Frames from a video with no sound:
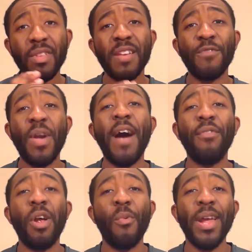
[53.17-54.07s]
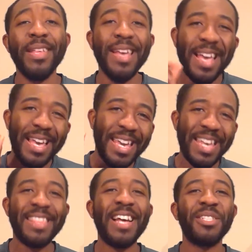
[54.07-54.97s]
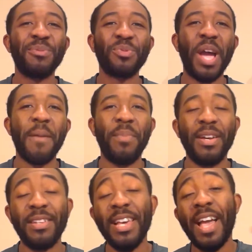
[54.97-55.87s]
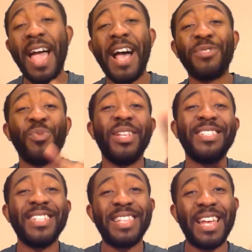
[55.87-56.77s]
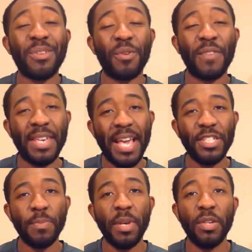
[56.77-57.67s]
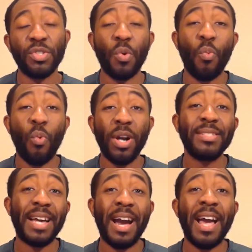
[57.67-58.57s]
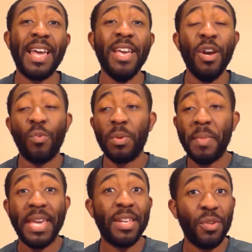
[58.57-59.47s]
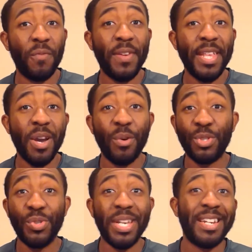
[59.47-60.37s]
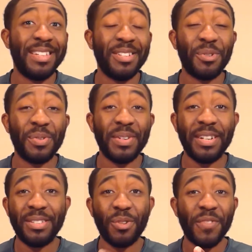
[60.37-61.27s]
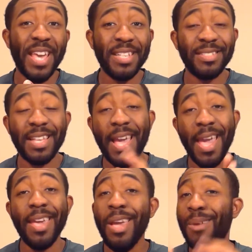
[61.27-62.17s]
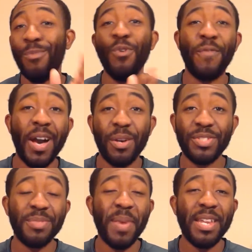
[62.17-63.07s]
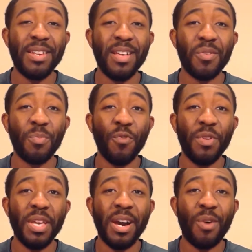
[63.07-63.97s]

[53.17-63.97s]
If you haven't already, hit that subscribe button as well as hit that notification bell. So once we're making new videos, you get a little notification saying, hey, Movie Files has made another movie